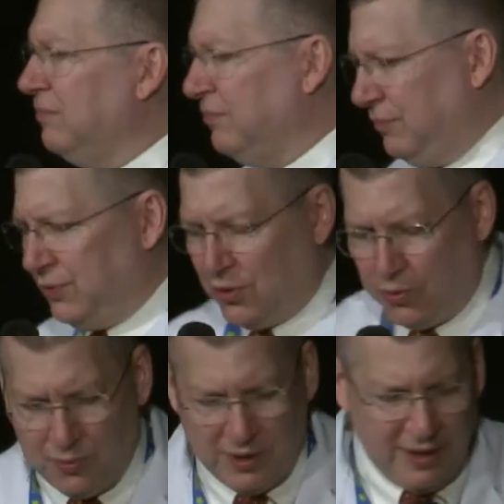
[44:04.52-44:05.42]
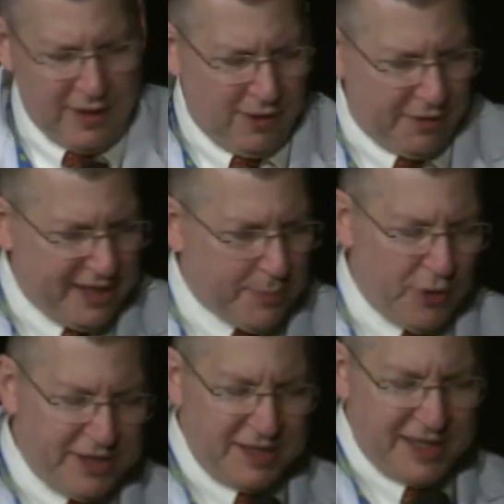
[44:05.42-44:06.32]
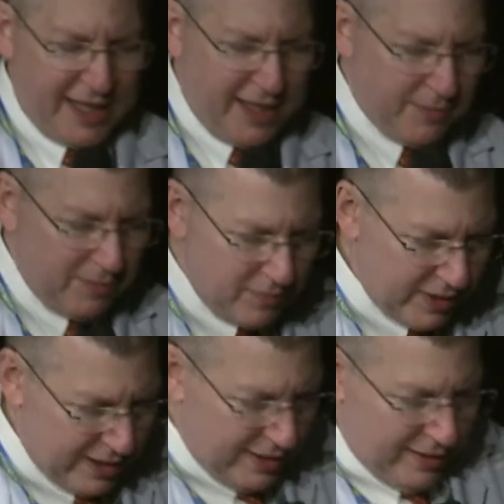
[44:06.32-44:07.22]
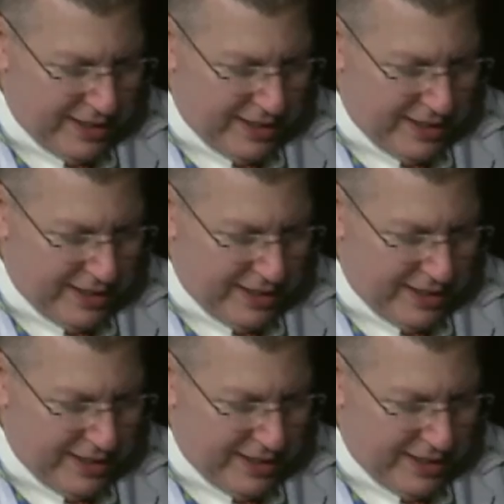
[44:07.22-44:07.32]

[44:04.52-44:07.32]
So on the appointed day, I